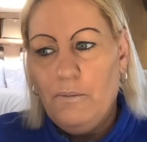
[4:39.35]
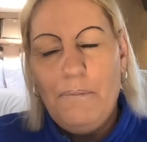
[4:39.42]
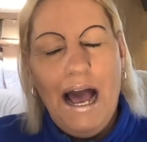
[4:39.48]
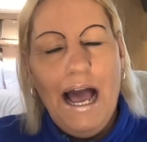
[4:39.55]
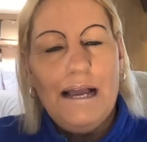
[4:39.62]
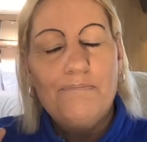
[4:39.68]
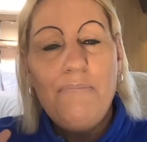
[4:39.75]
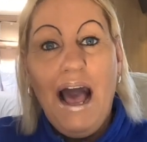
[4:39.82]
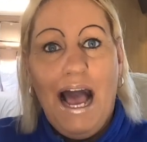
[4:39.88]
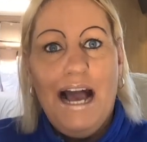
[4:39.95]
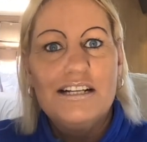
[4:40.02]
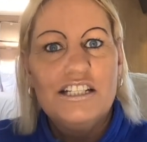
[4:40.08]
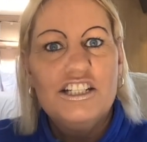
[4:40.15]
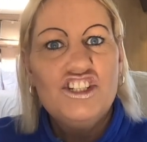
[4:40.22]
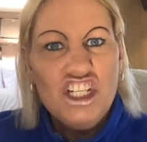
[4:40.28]
bag
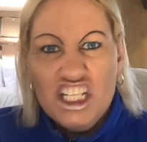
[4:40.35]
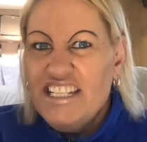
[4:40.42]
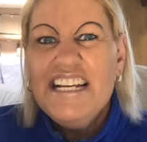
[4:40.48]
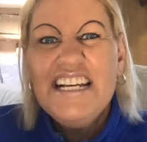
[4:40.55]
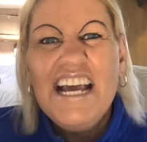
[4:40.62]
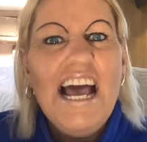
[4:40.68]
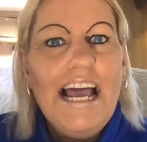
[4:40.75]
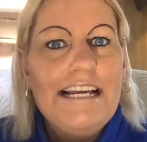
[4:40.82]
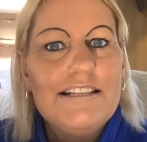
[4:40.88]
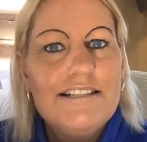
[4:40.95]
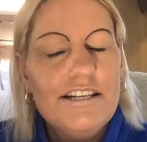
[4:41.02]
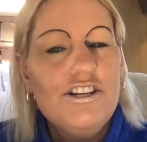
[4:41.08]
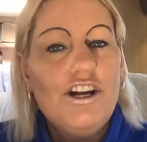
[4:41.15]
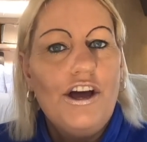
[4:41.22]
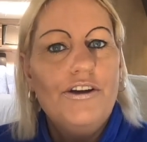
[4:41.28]
packed, just in case,
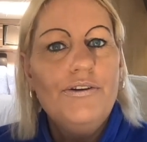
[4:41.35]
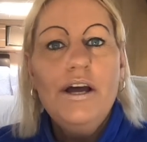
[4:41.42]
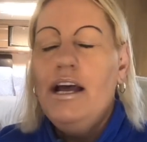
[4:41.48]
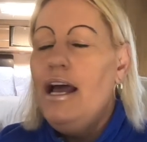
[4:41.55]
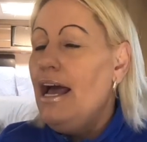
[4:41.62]
you know.